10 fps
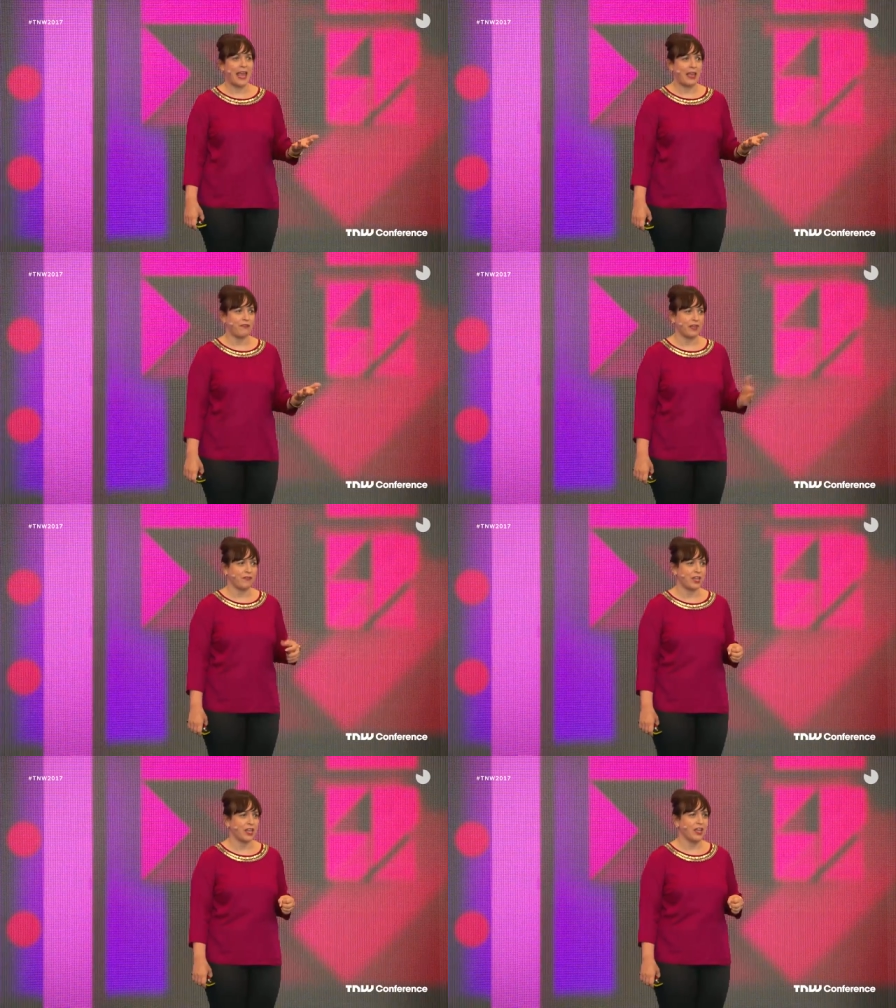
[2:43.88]
Cave
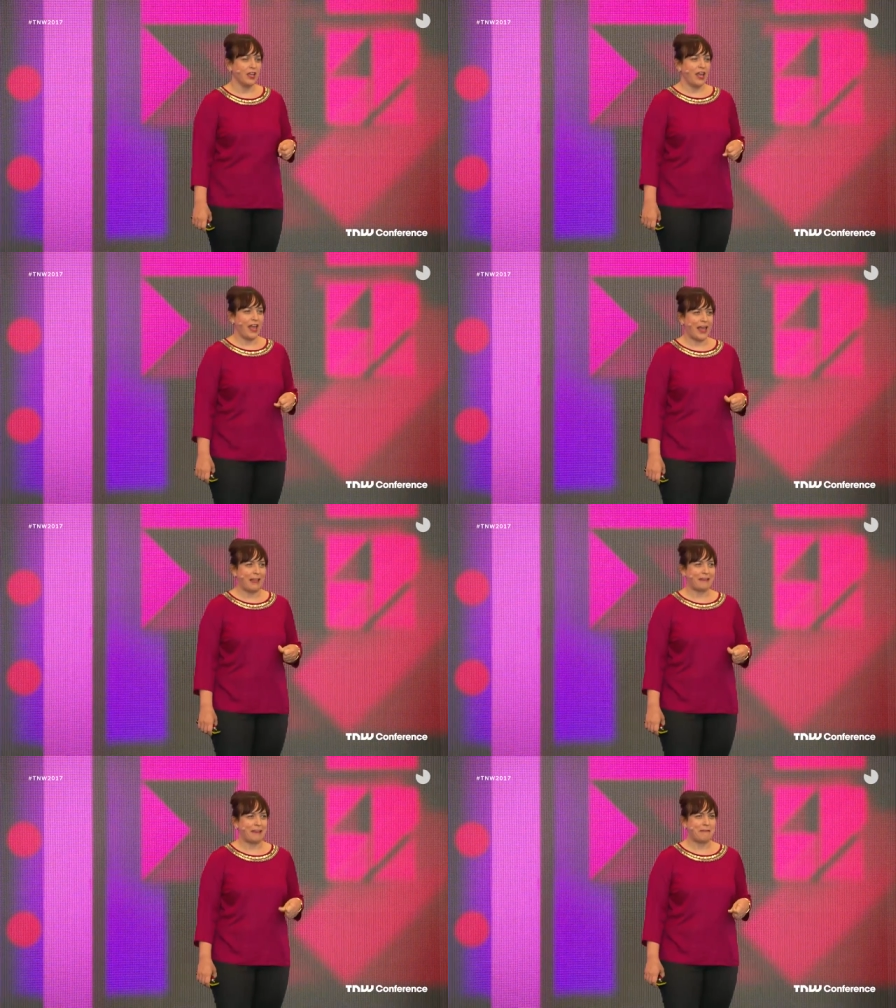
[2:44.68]
even,
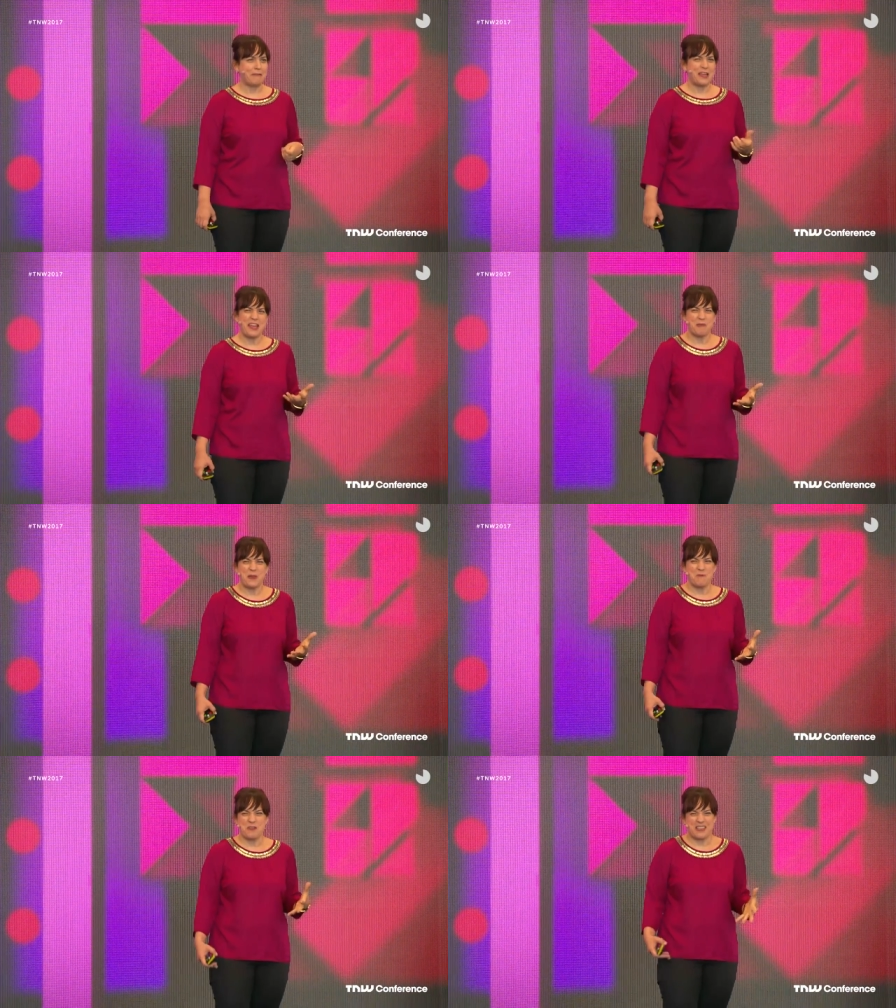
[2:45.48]
and here
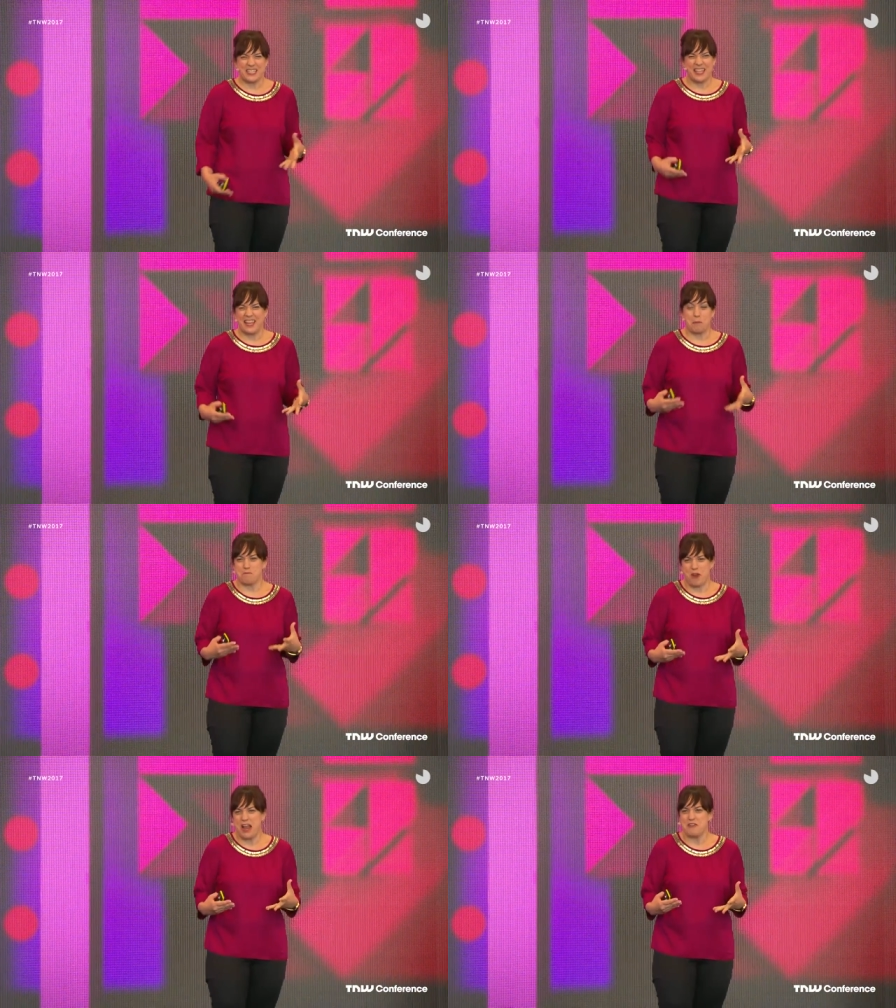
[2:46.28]
we were, this
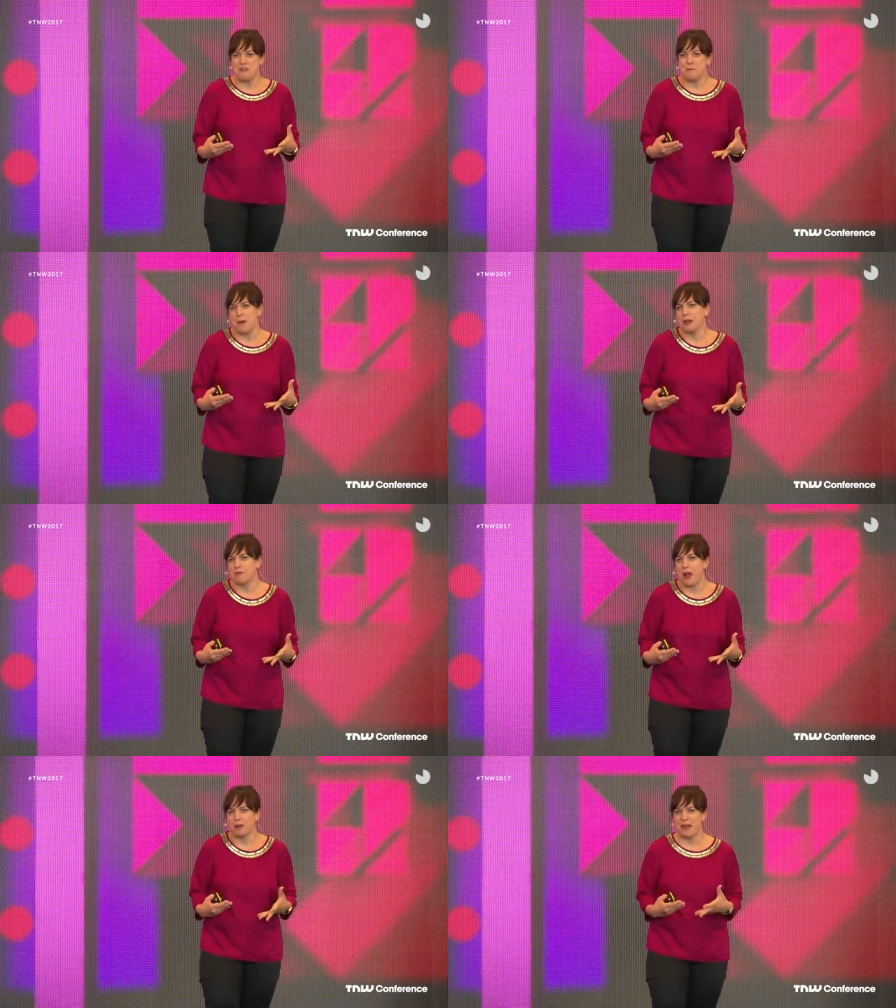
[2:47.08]
like brand new
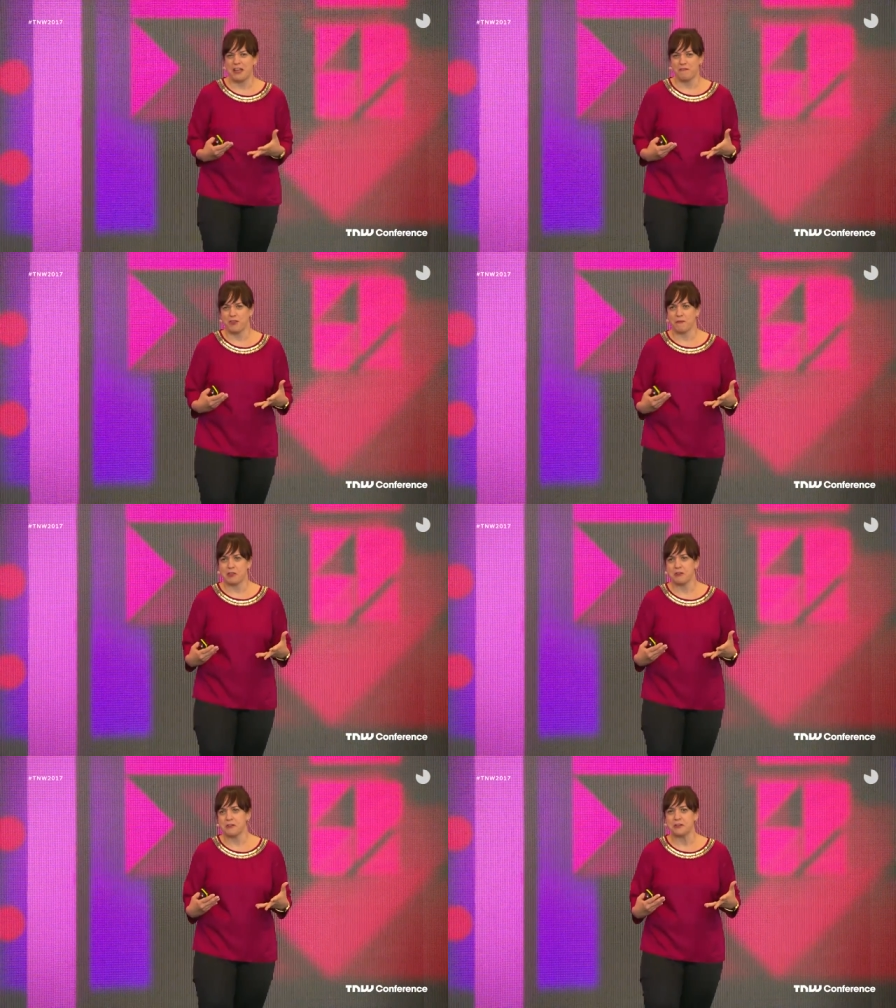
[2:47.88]
punk rock band of three
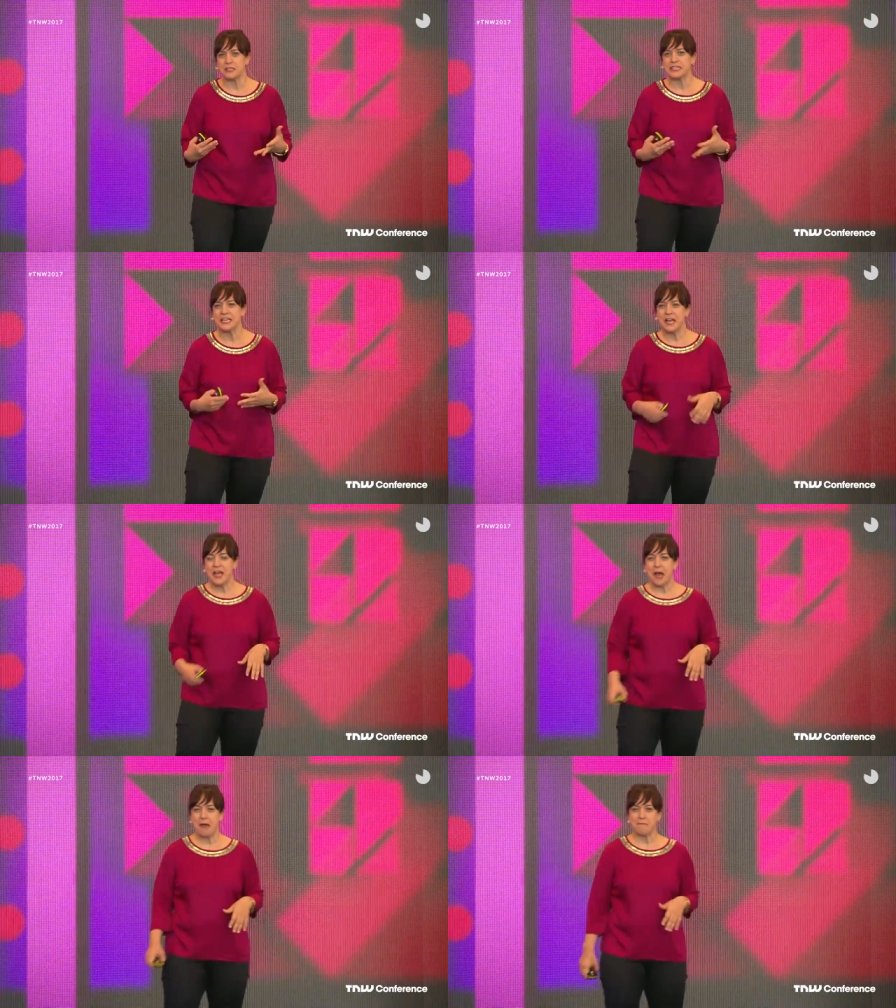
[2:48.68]
girls
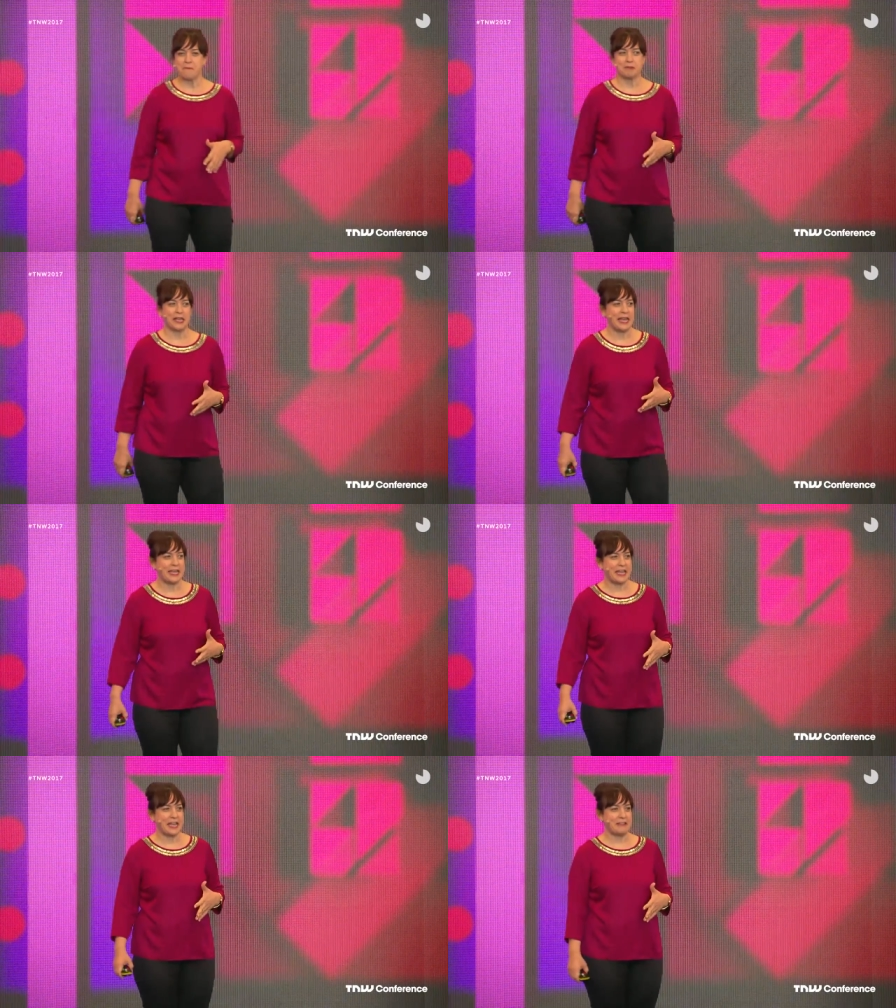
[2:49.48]

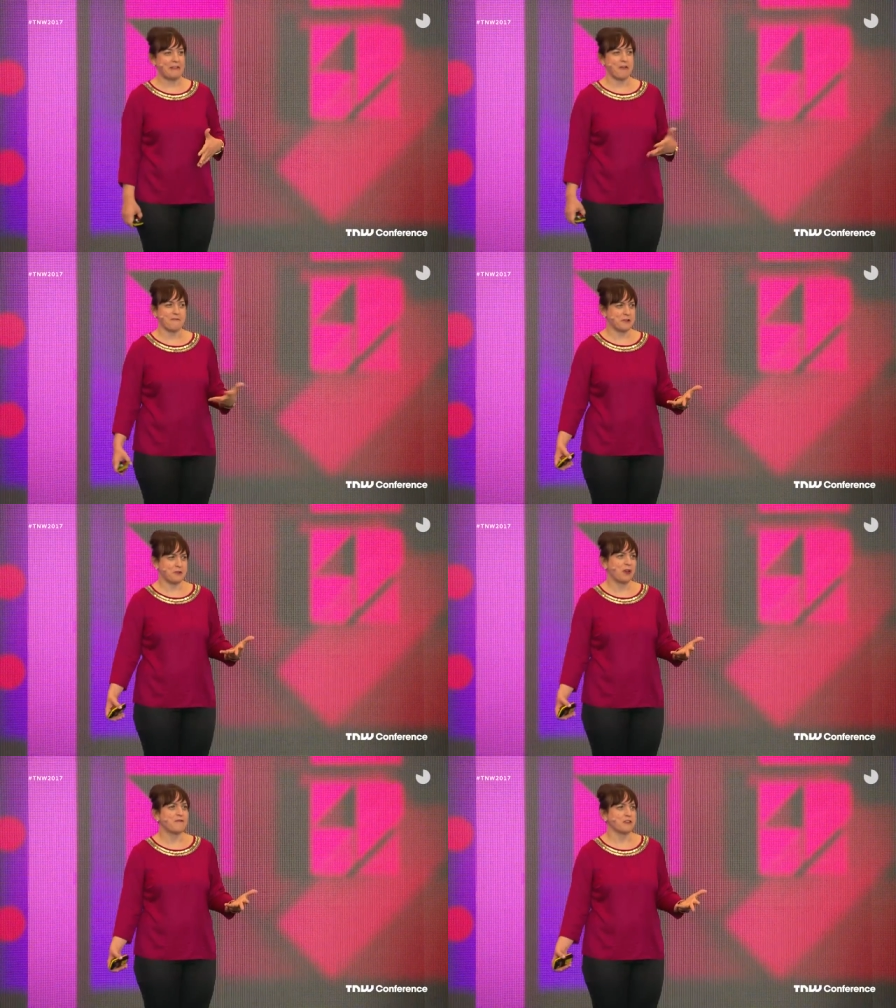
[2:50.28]
playing in
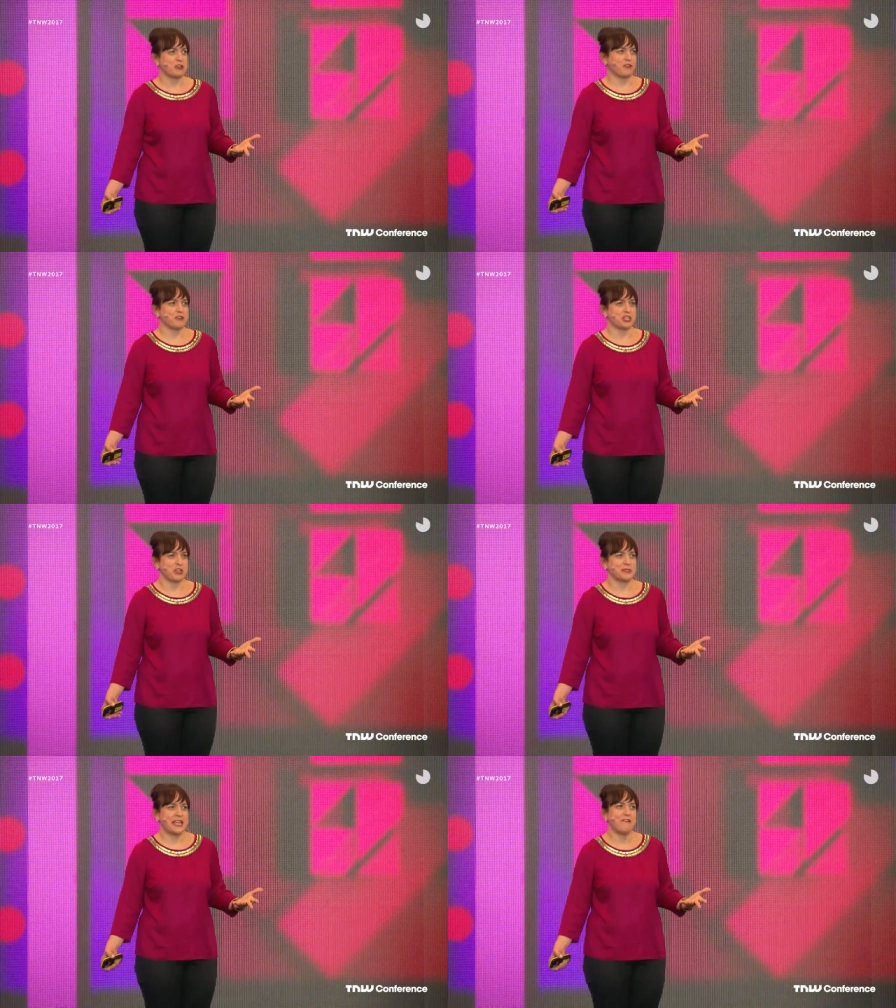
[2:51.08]
one of our first
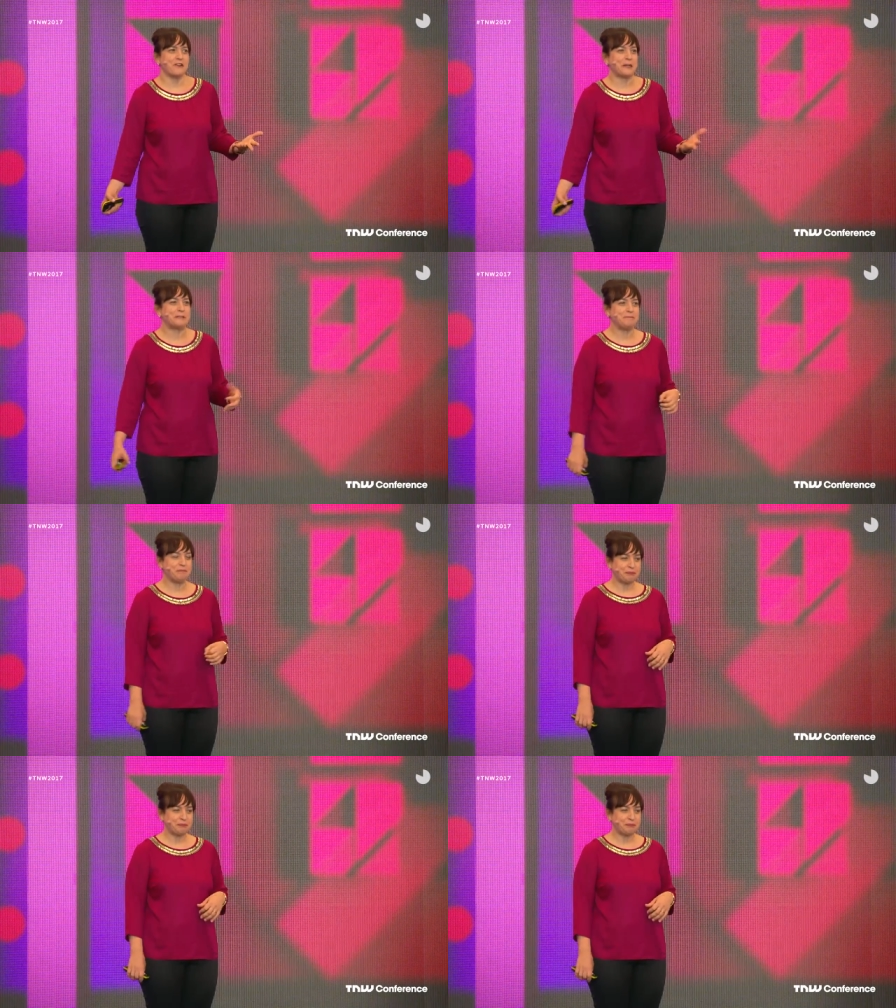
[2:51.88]
shows ever.